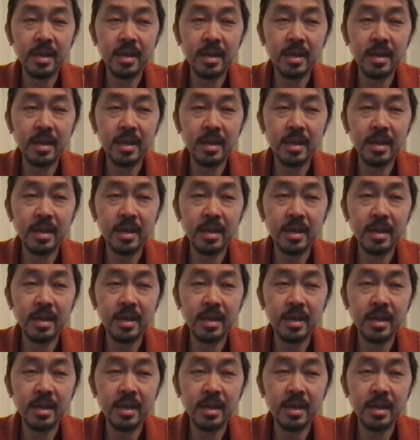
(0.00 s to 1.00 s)
to
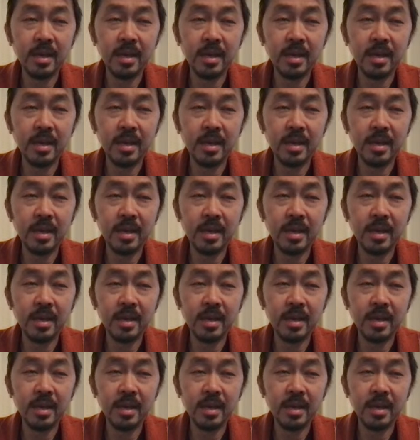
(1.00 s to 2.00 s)
drive back to the
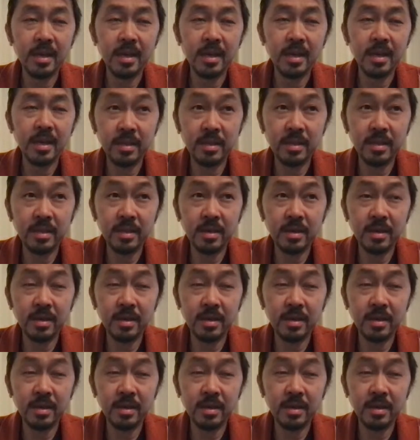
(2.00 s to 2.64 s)
airport, then